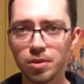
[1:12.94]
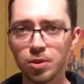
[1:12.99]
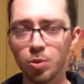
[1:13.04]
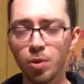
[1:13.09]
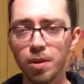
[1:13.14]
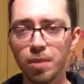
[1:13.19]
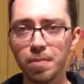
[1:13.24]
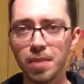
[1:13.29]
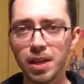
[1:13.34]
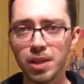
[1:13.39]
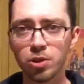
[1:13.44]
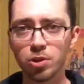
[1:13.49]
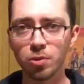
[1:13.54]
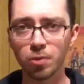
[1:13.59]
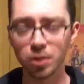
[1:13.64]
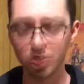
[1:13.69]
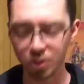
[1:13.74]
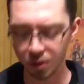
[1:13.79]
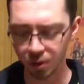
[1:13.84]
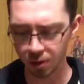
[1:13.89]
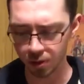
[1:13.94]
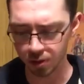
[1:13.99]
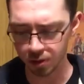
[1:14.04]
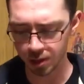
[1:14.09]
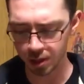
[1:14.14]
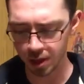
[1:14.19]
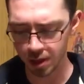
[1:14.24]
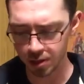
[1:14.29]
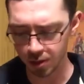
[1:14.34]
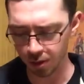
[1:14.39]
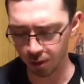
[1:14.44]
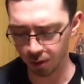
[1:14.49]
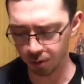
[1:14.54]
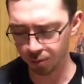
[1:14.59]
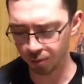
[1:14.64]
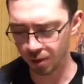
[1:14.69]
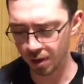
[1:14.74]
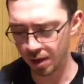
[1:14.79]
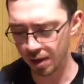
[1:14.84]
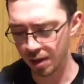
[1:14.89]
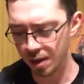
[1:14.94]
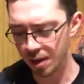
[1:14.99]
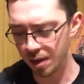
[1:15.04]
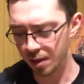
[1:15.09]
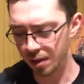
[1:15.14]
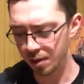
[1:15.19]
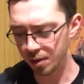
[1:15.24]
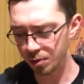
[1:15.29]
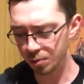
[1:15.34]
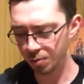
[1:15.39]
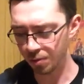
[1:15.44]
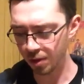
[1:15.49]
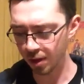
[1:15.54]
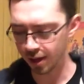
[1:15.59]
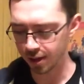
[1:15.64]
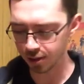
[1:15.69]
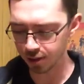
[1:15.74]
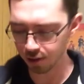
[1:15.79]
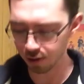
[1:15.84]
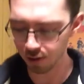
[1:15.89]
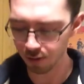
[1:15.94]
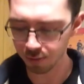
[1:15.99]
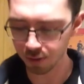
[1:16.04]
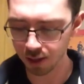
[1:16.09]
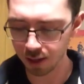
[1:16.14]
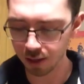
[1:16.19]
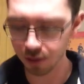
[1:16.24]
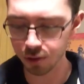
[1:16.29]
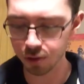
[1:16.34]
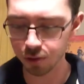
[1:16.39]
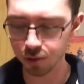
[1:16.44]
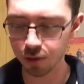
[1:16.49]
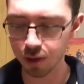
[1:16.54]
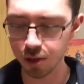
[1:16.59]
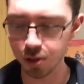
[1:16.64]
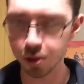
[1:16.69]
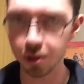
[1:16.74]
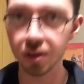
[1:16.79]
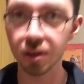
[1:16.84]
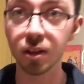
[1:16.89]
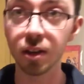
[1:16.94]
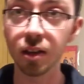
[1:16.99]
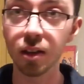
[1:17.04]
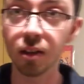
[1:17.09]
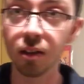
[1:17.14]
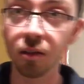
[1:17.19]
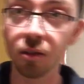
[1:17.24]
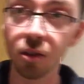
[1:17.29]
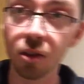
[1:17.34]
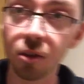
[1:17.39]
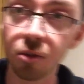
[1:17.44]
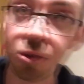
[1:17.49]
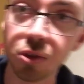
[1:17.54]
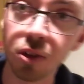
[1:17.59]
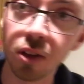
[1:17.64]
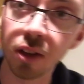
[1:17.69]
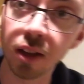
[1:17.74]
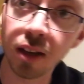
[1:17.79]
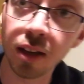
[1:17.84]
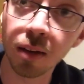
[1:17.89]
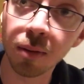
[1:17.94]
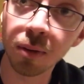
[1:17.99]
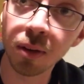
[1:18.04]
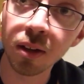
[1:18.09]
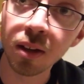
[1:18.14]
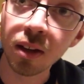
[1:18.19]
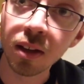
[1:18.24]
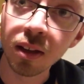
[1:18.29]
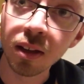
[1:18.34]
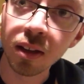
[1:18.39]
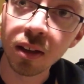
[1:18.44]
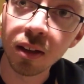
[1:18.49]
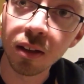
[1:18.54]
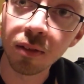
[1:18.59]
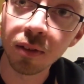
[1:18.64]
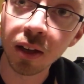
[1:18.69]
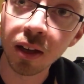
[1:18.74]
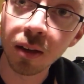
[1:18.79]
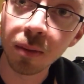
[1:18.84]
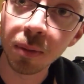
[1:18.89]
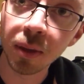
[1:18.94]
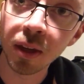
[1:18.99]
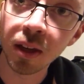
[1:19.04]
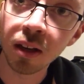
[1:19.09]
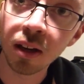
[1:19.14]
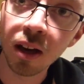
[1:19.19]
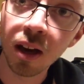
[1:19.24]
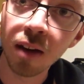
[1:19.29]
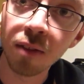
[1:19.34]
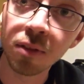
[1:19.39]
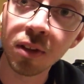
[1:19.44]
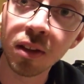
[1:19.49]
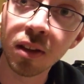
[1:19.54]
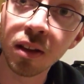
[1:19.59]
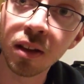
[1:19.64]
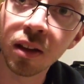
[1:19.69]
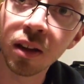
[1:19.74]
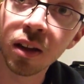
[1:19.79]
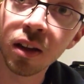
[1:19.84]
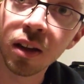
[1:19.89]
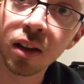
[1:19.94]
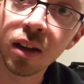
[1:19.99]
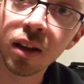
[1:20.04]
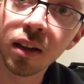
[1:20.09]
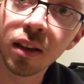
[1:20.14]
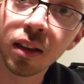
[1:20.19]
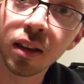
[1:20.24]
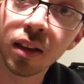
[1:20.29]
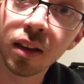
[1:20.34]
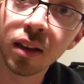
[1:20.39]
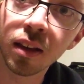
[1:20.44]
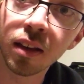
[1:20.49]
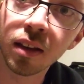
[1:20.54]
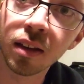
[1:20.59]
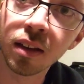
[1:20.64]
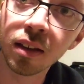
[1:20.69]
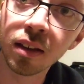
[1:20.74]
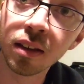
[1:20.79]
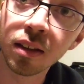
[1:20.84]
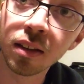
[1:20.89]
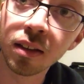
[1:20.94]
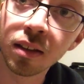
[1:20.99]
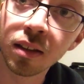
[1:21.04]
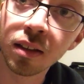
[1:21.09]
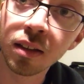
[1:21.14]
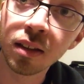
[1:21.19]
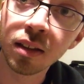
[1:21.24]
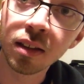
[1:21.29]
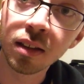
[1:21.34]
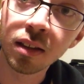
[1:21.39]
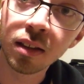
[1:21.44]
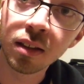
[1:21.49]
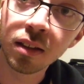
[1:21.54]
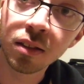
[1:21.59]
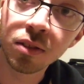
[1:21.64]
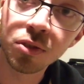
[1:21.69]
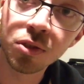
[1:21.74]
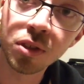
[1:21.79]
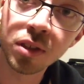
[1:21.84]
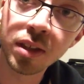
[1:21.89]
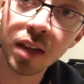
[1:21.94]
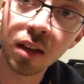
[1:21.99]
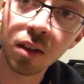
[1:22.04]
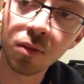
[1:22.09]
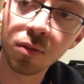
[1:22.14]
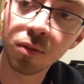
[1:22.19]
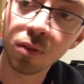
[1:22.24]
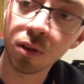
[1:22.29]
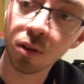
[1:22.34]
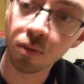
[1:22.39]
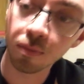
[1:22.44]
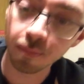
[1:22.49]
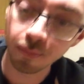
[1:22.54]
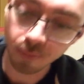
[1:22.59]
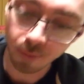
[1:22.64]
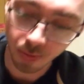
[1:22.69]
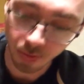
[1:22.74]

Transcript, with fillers: Twin Peaks The Return Season 3. This one has a lovely illustration, get a little closer to the camera, of a cup of coffee there, and then uh, there's a telephone.